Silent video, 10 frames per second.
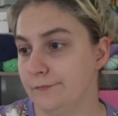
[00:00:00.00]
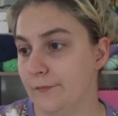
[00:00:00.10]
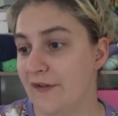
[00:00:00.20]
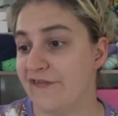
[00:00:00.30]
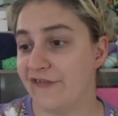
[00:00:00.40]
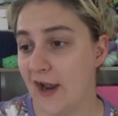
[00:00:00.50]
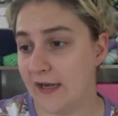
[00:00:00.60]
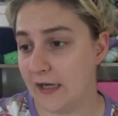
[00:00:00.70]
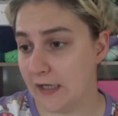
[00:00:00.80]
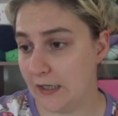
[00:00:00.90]

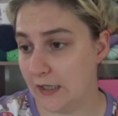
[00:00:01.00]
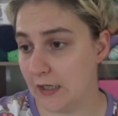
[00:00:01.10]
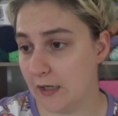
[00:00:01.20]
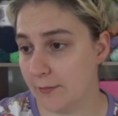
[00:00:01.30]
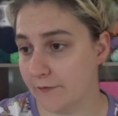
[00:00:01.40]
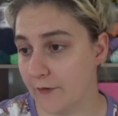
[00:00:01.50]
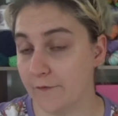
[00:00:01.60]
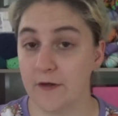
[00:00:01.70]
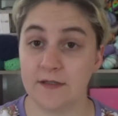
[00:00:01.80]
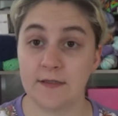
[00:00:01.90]
Friday night, a couple of our
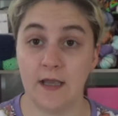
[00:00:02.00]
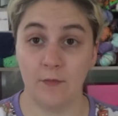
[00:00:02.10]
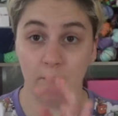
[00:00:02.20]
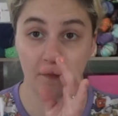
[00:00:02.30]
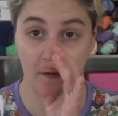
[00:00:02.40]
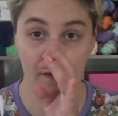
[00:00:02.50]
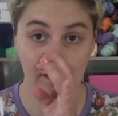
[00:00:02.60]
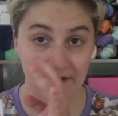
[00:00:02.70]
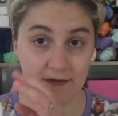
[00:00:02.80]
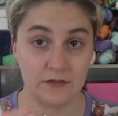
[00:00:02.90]
friends came over
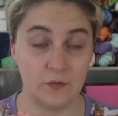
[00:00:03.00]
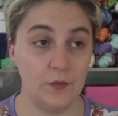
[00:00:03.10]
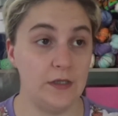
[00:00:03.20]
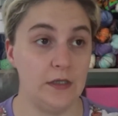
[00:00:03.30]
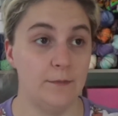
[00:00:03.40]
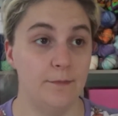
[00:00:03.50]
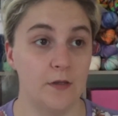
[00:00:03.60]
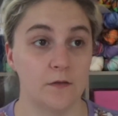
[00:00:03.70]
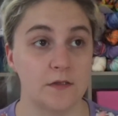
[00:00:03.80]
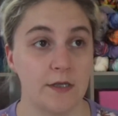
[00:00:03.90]
and we
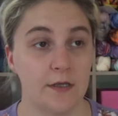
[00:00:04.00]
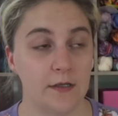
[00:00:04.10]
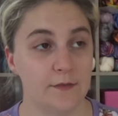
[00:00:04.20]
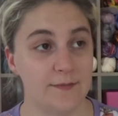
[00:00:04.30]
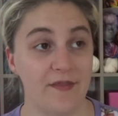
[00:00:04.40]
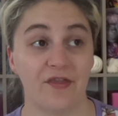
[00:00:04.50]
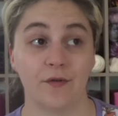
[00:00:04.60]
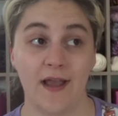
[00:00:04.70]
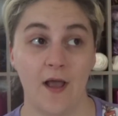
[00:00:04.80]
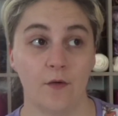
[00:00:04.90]
spent
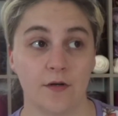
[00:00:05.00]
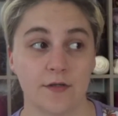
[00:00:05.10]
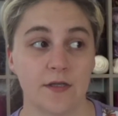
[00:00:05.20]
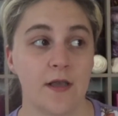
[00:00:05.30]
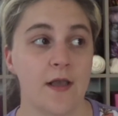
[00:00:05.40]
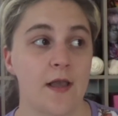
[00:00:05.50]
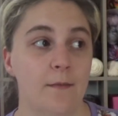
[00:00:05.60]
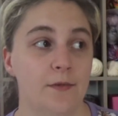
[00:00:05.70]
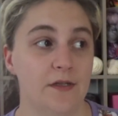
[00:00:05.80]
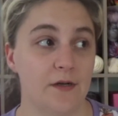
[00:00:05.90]
3 hours
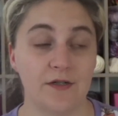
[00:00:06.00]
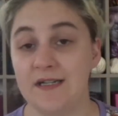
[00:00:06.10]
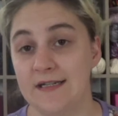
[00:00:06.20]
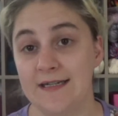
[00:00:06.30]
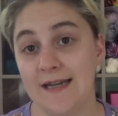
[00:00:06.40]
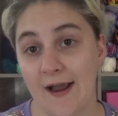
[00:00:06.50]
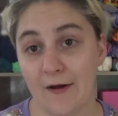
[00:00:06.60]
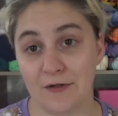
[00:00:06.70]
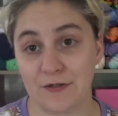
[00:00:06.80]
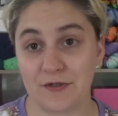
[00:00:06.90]
building our D&D
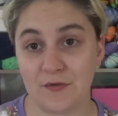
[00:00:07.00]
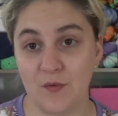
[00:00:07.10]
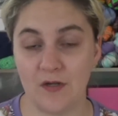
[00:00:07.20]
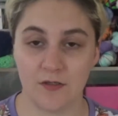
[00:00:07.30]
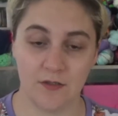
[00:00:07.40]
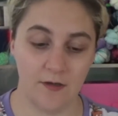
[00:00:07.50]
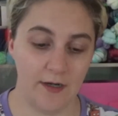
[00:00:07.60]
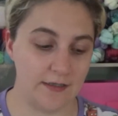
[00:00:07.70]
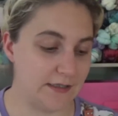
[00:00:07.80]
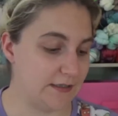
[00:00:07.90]
characters because we are starting
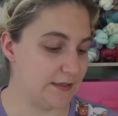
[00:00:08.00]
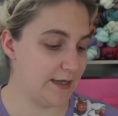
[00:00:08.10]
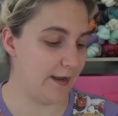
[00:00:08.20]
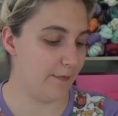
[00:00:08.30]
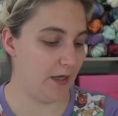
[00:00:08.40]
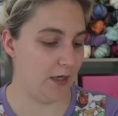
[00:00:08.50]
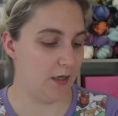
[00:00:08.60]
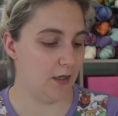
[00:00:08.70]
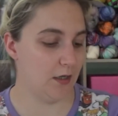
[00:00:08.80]
a D&D campaign.